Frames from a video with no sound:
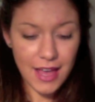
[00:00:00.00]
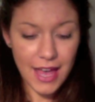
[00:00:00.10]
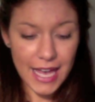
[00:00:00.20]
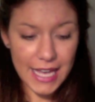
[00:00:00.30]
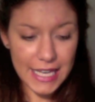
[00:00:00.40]

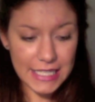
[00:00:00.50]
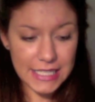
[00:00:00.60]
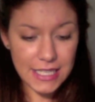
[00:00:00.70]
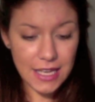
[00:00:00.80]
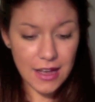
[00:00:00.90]

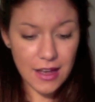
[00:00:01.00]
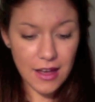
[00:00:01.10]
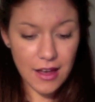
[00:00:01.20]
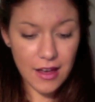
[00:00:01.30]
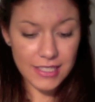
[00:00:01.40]
And
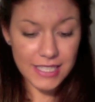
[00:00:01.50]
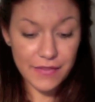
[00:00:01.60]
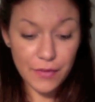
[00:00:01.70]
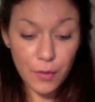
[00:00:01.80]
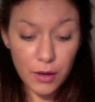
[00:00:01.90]
on day
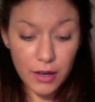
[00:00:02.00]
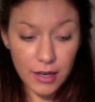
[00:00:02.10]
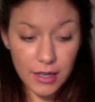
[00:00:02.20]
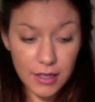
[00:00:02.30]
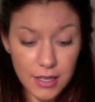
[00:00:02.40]

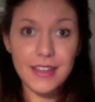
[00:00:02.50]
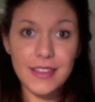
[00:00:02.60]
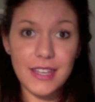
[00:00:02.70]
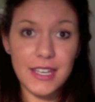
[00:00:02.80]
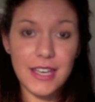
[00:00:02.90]
4,
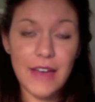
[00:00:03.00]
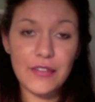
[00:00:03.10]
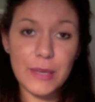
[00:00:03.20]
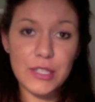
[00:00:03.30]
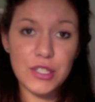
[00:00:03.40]
the
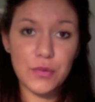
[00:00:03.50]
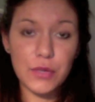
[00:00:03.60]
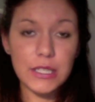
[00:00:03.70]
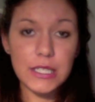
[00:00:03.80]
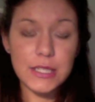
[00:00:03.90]
affirmation
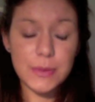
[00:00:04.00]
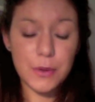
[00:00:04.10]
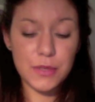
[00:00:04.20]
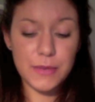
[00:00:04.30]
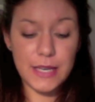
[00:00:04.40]
really
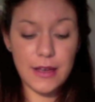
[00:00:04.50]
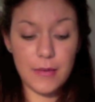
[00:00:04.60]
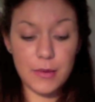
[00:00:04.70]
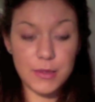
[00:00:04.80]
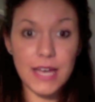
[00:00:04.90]
spoke to me.
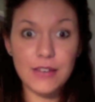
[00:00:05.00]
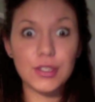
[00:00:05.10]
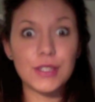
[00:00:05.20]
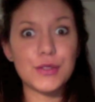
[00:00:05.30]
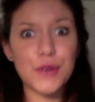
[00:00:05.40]
It was
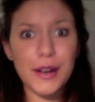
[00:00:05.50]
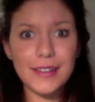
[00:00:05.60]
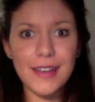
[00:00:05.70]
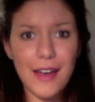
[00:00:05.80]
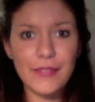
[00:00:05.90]
actually
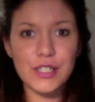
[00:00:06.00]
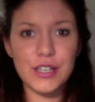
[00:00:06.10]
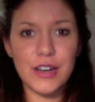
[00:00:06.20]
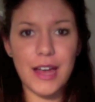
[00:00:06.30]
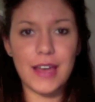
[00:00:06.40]
directly
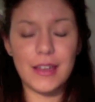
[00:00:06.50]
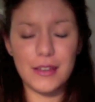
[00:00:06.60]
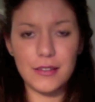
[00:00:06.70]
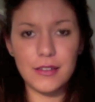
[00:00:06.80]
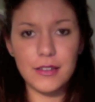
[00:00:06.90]
after I
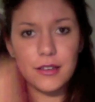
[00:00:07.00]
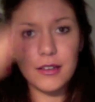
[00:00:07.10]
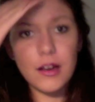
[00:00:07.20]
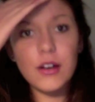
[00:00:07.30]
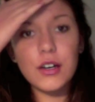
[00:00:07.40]

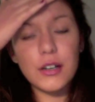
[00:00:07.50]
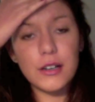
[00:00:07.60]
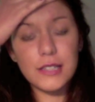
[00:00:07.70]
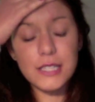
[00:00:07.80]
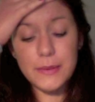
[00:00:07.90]

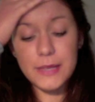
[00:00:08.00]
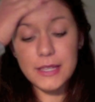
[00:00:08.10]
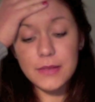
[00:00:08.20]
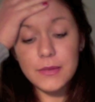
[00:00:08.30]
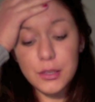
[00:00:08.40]
heard Elizabeth
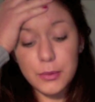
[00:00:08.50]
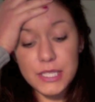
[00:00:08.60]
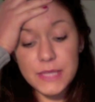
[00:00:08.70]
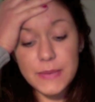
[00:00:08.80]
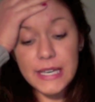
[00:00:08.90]

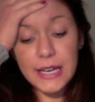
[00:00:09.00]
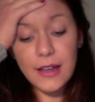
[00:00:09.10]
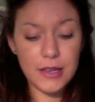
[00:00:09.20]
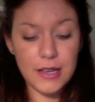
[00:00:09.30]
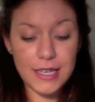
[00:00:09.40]
Gilbert speak,
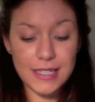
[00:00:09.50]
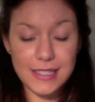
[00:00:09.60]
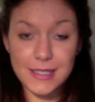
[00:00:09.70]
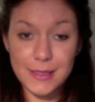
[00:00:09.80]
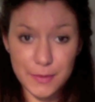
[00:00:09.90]
and it
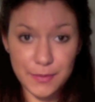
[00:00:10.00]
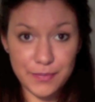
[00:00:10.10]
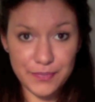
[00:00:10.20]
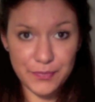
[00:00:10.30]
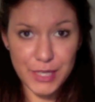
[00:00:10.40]

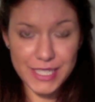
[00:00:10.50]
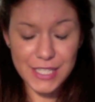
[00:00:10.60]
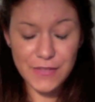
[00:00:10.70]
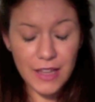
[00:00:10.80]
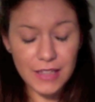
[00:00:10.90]
reads
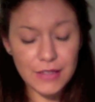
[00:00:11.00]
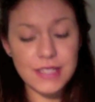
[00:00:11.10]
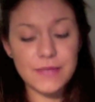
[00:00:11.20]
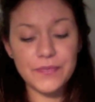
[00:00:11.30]
as follows.